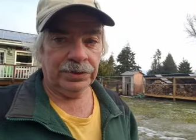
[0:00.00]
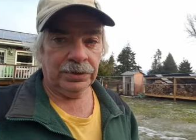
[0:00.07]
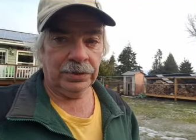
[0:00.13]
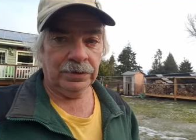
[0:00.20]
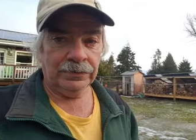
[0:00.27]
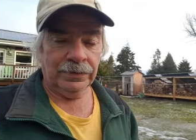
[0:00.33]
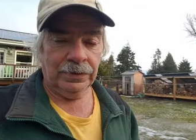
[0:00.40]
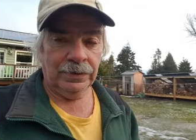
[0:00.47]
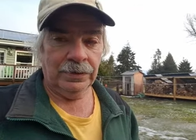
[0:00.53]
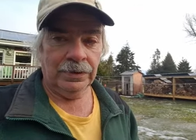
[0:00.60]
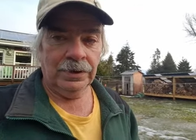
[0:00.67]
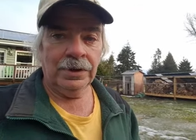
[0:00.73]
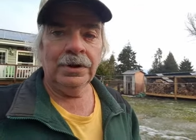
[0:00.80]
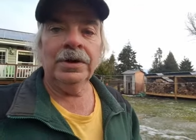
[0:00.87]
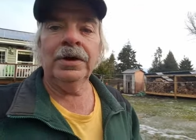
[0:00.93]
stove
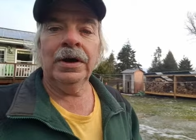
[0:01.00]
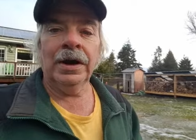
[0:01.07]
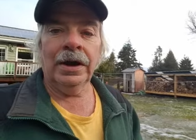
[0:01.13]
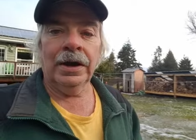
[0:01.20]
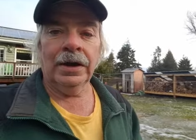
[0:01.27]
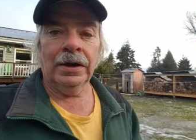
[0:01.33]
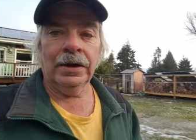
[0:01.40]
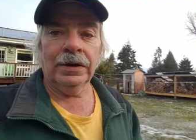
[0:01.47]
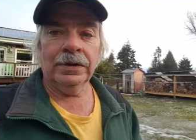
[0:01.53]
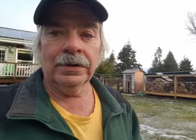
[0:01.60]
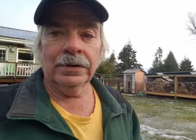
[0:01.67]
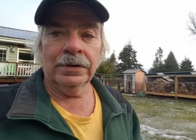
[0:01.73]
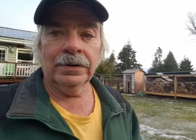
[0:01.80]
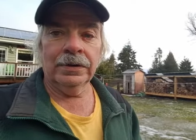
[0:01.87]
and